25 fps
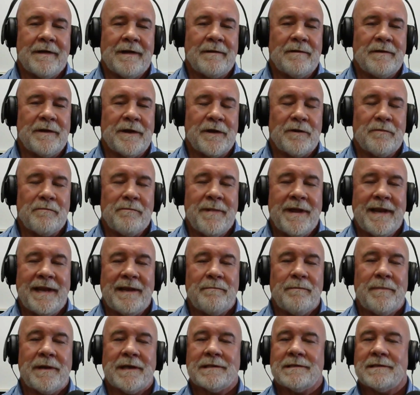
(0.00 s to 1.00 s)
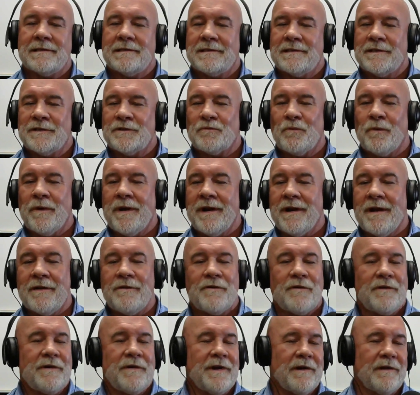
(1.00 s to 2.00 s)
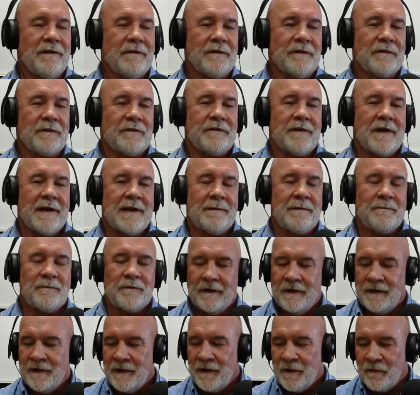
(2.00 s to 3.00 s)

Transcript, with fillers: Uh, you know, many businesses went under during those times.